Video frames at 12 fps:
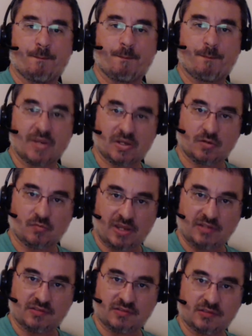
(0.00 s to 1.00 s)
pick a
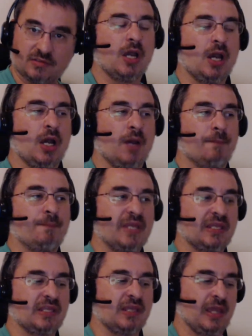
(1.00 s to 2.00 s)
race,
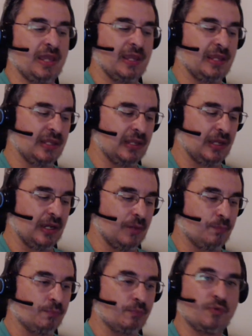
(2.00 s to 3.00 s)
pick
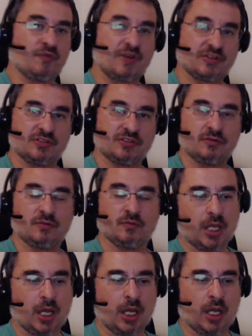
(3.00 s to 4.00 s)
a profession,
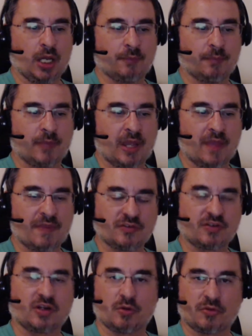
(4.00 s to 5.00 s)
and then
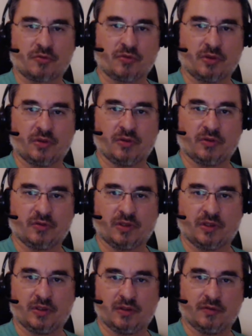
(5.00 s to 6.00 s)
start going through
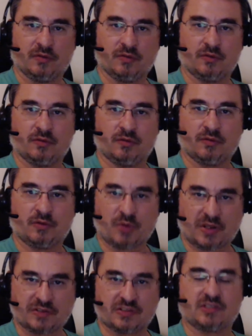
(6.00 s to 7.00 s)
the
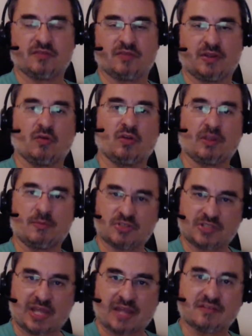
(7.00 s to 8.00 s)
process of like rolling up your
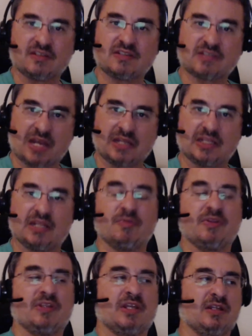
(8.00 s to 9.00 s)
stats and assigning them,
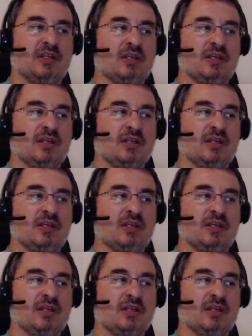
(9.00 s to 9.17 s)
and then